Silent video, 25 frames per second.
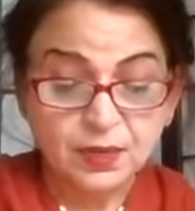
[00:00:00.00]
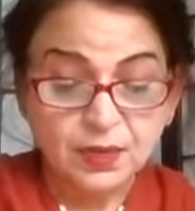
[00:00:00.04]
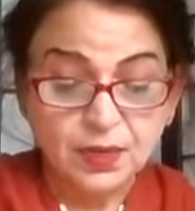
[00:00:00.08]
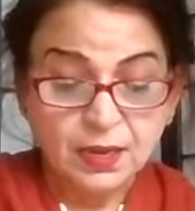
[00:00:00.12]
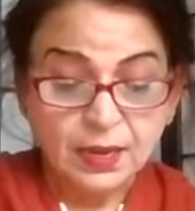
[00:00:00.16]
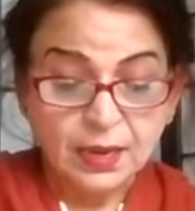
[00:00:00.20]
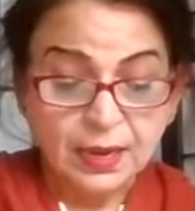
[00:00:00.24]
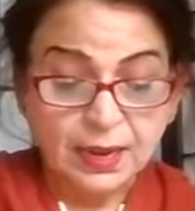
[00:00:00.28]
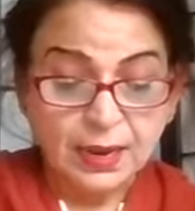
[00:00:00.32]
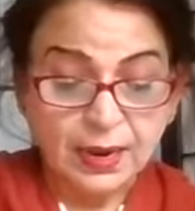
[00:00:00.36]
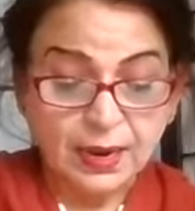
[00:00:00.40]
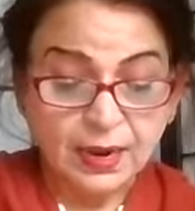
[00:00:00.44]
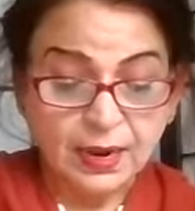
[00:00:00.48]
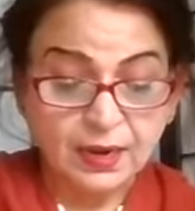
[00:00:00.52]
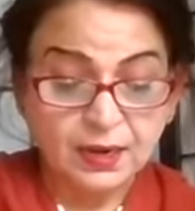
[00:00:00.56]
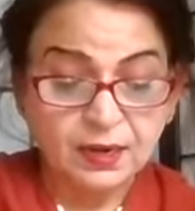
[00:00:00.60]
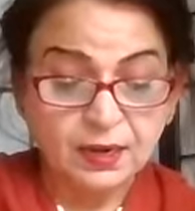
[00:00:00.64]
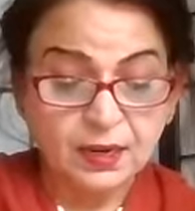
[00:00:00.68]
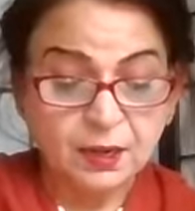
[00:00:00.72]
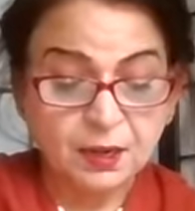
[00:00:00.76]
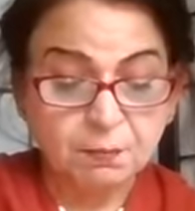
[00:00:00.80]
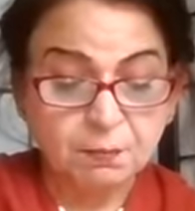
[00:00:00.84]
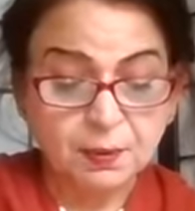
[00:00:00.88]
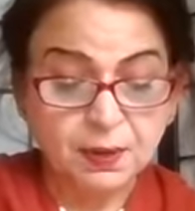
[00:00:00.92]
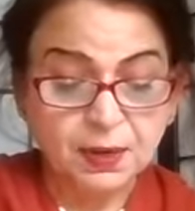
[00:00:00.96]
Had he
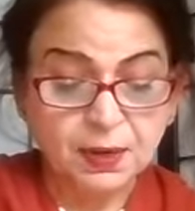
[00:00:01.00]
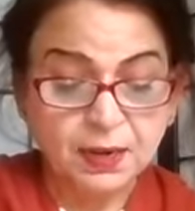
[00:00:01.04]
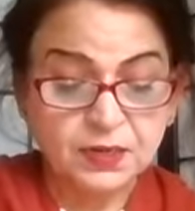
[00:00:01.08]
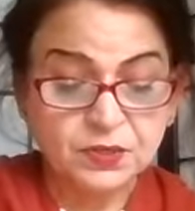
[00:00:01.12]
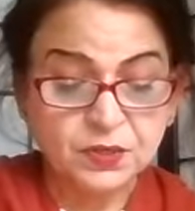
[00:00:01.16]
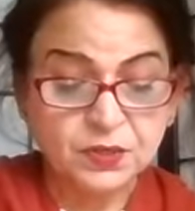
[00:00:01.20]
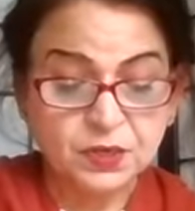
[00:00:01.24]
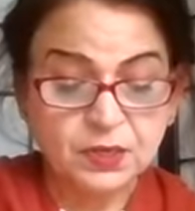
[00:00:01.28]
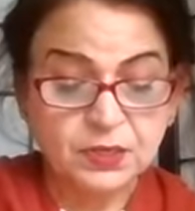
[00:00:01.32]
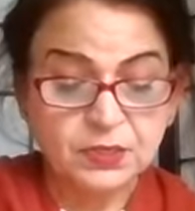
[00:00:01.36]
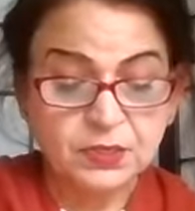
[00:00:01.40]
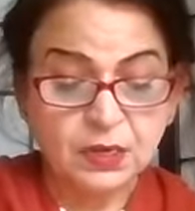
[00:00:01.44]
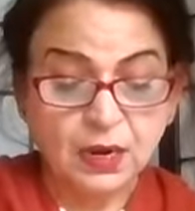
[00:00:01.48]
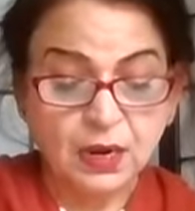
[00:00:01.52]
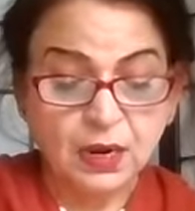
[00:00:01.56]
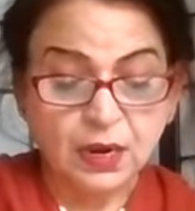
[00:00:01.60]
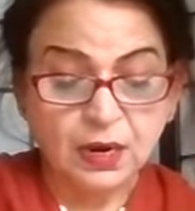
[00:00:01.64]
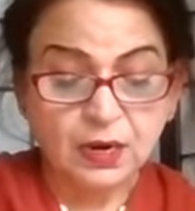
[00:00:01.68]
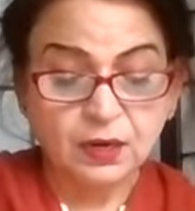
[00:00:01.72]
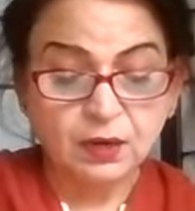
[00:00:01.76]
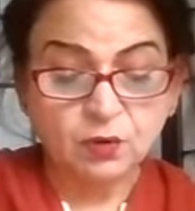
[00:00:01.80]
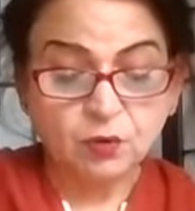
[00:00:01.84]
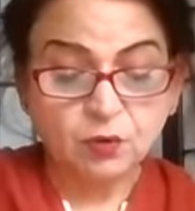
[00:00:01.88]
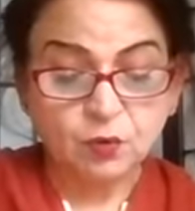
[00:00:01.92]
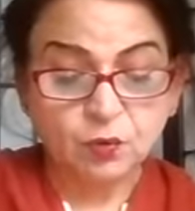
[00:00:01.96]
place in his
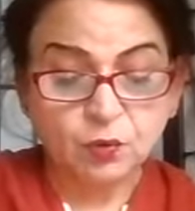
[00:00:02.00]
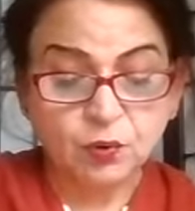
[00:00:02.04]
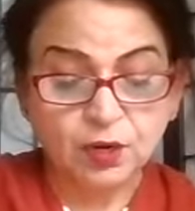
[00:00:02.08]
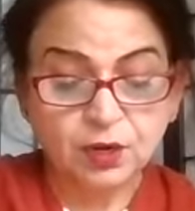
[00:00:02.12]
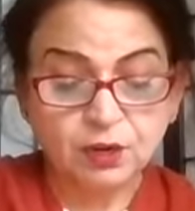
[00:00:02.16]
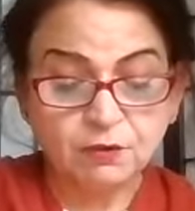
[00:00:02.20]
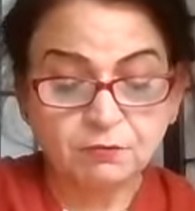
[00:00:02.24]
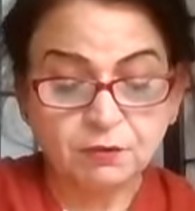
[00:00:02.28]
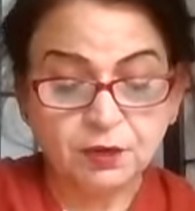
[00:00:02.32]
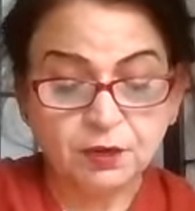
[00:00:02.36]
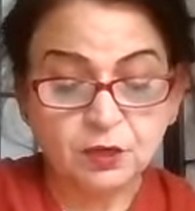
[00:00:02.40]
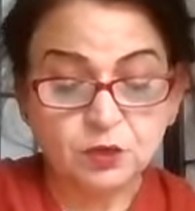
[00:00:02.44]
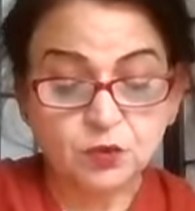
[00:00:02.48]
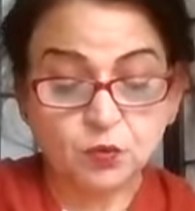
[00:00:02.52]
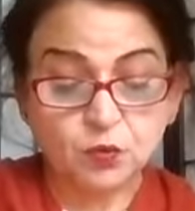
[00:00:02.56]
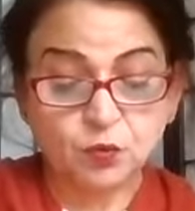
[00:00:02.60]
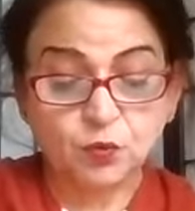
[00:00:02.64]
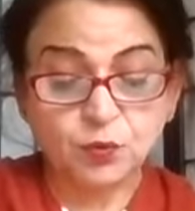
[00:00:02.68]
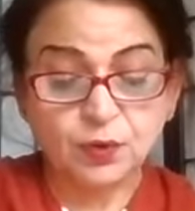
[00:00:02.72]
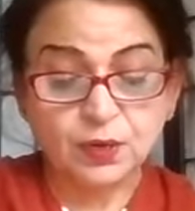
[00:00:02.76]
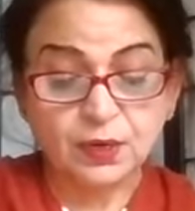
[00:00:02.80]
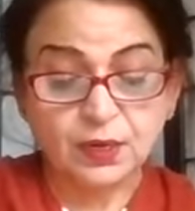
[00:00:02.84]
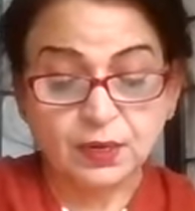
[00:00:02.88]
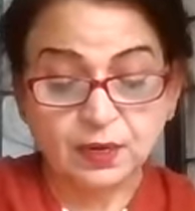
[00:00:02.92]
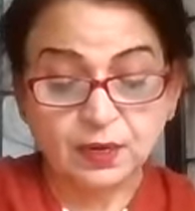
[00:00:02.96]
heart only for his
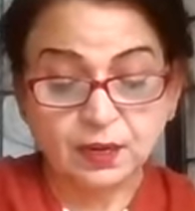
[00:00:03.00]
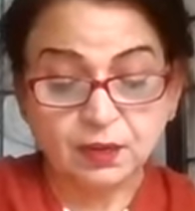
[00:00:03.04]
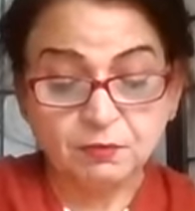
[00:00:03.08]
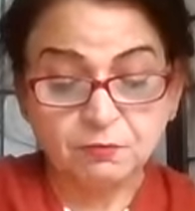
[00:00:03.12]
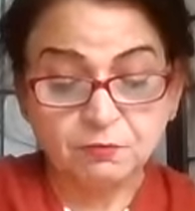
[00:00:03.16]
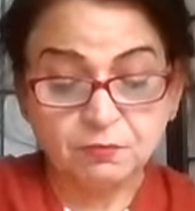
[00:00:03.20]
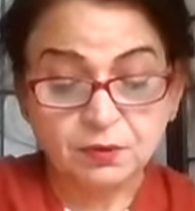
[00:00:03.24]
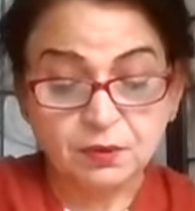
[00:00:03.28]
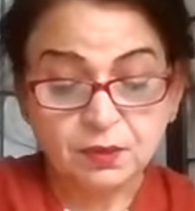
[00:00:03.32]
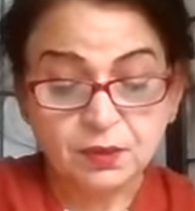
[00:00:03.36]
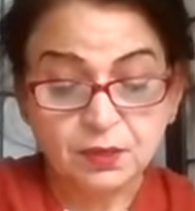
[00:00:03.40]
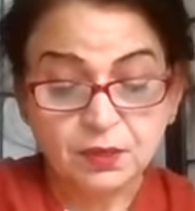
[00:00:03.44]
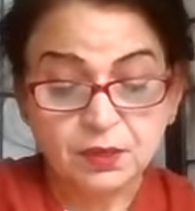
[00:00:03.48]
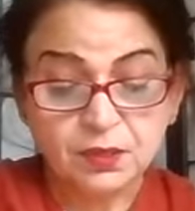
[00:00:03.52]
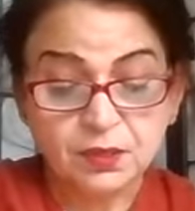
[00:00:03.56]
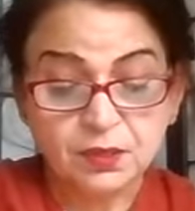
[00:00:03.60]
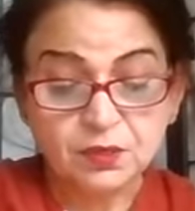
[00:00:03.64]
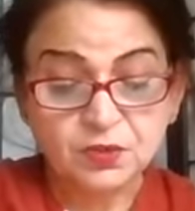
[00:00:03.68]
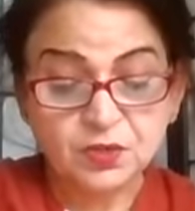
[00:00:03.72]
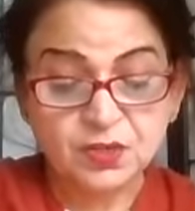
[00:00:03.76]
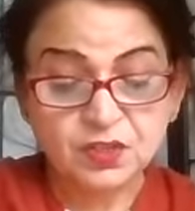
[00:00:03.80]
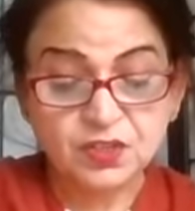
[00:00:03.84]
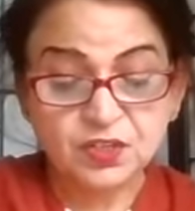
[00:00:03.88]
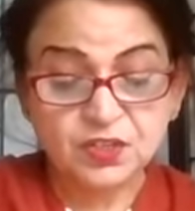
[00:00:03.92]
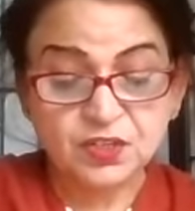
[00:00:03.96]
own grief?
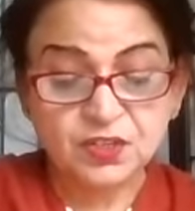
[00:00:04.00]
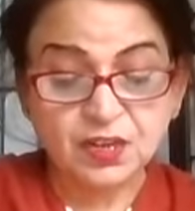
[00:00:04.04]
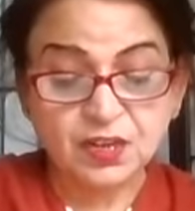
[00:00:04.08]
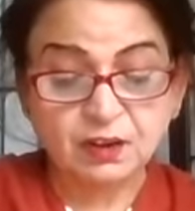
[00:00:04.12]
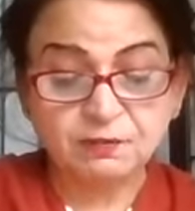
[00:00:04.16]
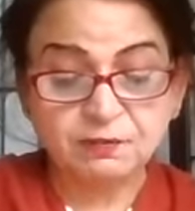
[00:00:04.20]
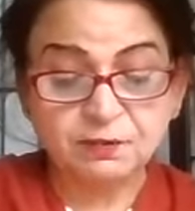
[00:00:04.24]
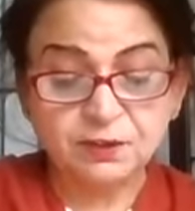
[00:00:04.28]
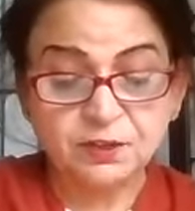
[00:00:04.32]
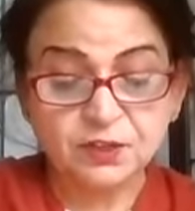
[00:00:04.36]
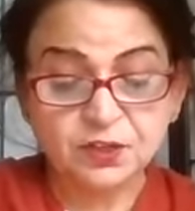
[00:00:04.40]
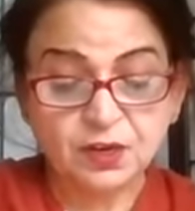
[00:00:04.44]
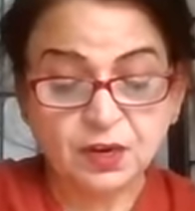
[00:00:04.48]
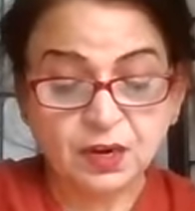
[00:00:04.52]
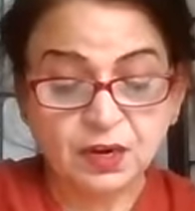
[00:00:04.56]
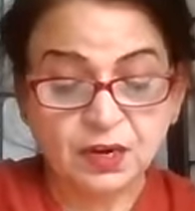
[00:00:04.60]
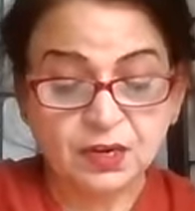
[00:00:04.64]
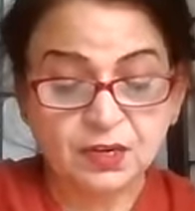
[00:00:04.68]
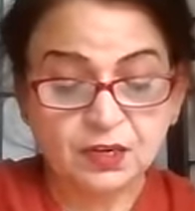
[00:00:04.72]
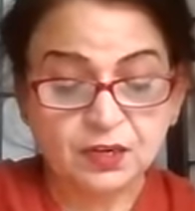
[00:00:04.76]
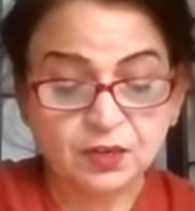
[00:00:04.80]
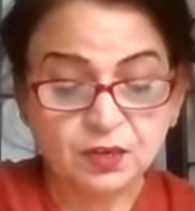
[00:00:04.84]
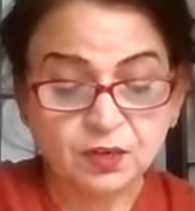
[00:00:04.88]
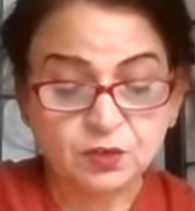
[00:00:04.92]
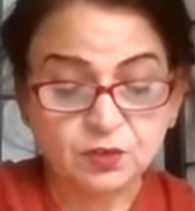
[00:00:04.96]
Such a selfish
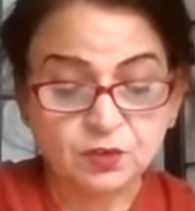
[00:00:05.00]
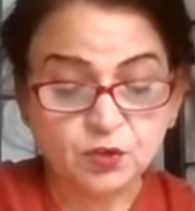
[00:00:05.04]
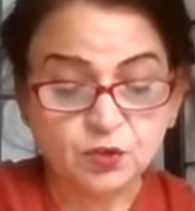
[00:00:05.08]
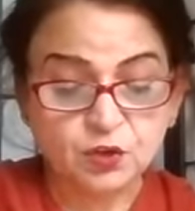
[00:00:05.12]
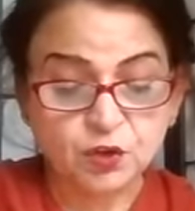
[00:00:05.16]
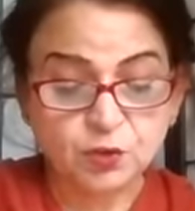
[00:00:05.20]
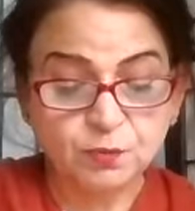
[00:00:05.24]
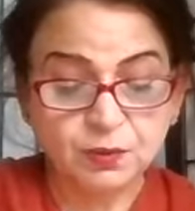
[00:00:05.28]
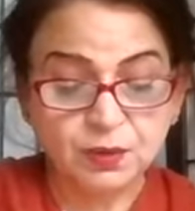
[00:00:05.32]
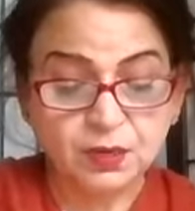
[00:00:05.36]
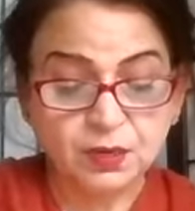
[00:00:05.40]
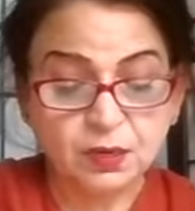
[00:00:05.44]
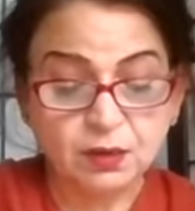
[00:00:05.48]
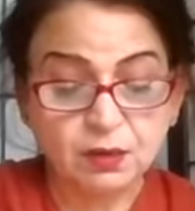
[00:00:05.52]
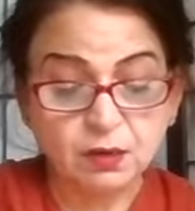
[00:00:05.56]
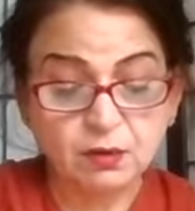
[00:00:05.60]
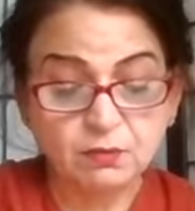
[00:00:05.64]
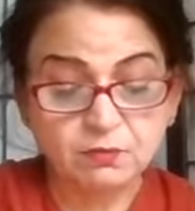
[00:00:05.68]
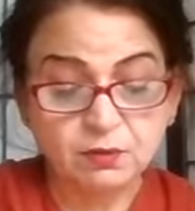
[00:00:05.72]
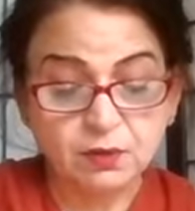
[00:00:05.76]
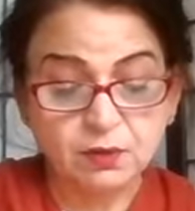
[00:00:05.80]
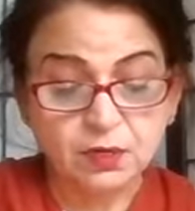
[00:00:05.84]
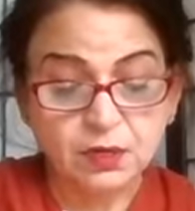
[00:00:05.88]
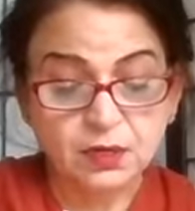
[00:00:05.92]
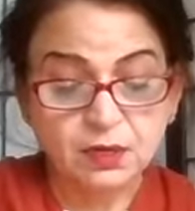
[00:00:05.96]
heart should be
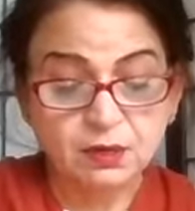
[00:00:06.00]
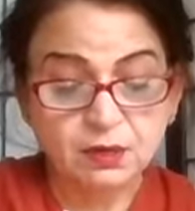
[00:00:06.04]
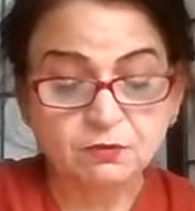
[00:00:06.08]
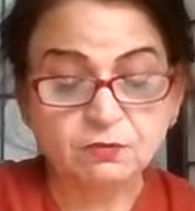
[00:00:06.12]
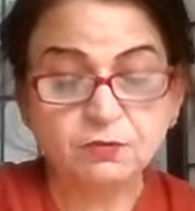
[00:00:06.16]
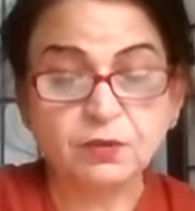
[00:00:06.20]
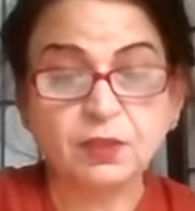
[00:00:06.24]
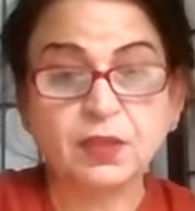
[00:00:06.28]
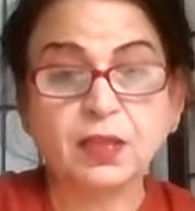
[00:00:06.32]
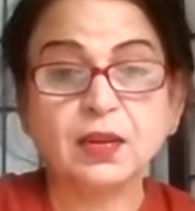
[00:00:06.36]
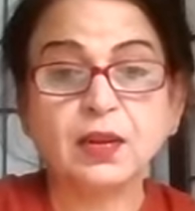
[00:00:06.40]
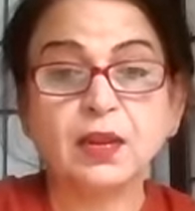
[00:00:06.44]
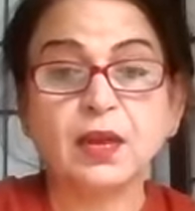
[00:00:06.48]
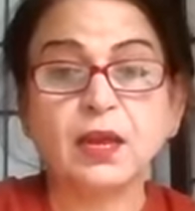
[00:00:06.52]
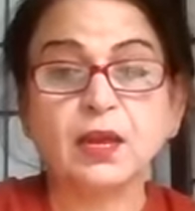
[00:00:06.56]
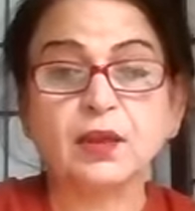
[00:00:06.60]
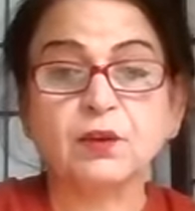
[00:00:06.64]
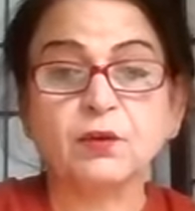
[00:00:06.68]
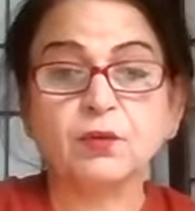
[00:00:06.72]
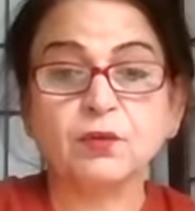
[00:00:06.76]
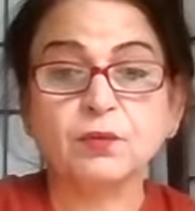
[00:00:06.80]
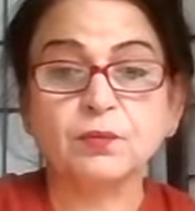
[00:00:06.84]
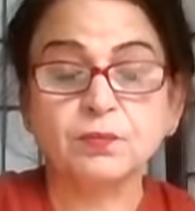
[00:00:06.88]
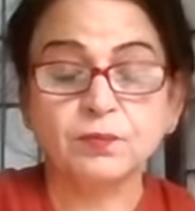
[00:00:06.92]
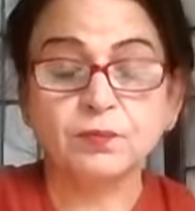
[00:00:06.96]
cloven with an arrow.